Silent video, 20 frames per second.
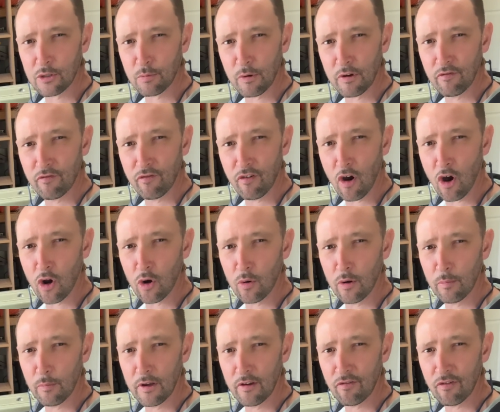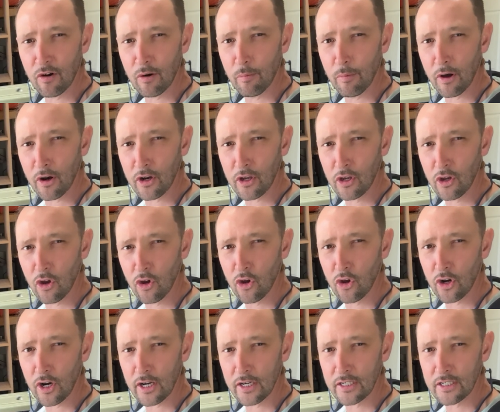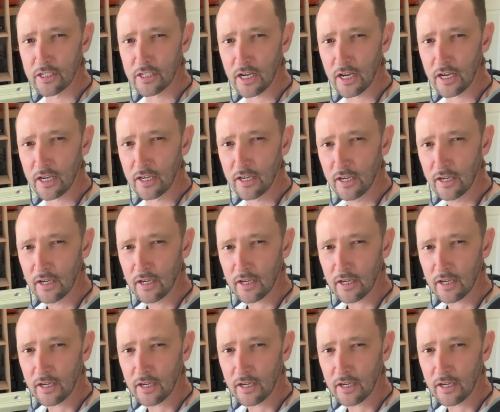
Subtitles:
been following me for about a year, I'd say.